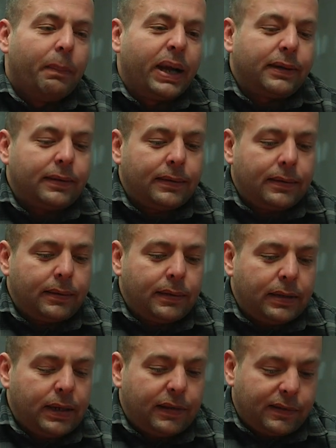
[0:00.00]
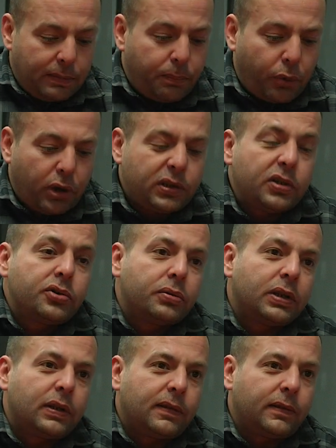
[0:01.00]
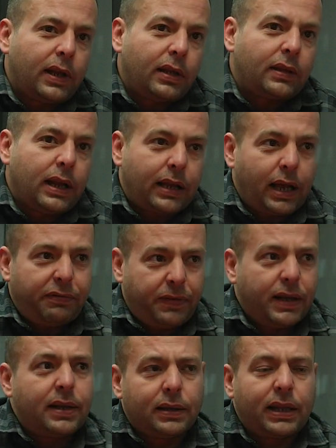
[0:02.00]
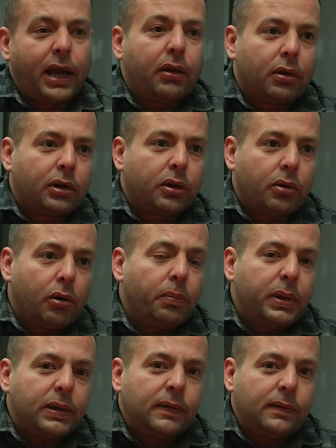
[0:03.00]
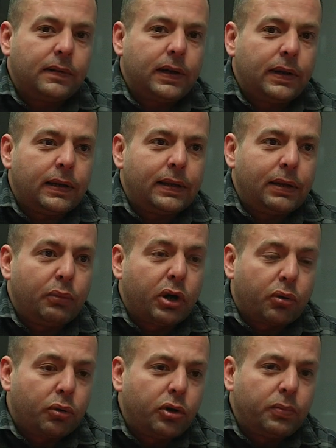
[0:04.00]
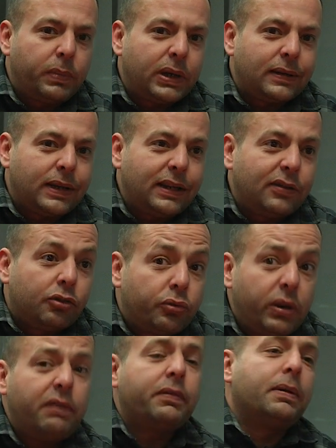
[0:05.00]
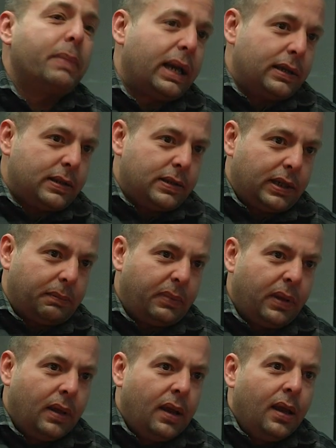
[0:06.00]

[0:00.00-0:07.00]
But it's important to understand that I think, unlike other companies, the recruitment is driven by the team.